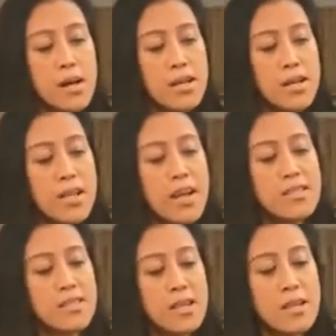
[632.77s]
I get
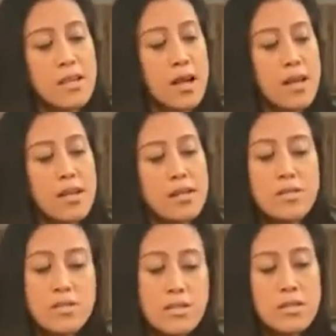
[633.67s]
asked that a lot, like,
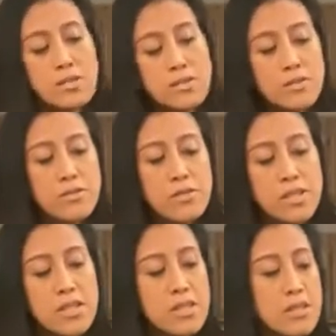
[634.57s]
is this
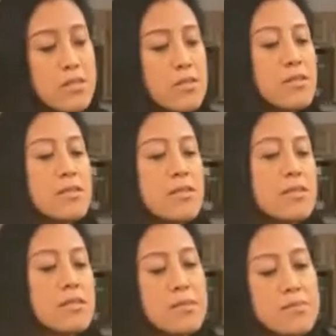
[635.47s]
gluten-free? You know,
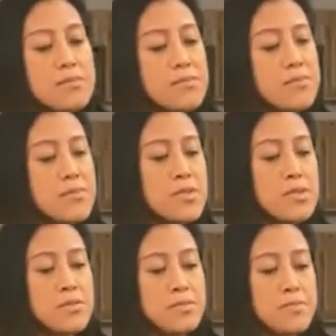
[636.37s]

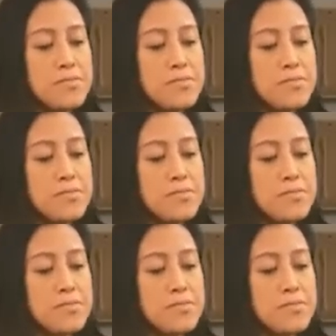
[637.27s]
so